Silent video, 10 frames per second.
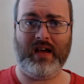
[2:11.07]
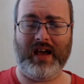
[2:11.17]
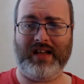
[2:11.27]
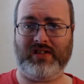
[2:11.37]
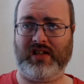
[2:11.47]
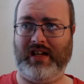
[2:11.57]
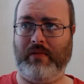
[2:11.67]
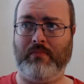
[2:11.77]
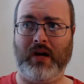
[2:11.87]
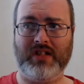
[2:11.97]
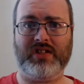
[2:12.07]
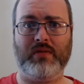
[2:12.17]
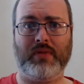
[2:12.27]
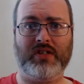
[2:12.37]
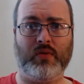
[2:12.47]
It's like months and
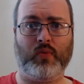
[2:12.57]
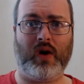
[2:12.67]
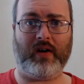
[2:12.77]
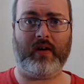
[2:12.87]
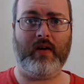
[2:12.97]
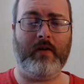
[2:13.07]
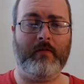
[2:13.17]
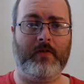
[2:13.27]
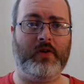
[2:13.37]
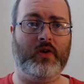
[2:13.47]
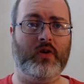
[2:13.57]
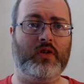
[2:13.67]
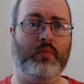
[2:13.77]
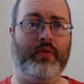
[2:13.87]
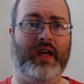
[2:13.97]
months of work for you
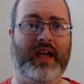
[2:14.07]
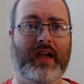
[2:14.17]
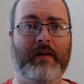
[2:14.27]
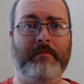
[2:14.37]
to play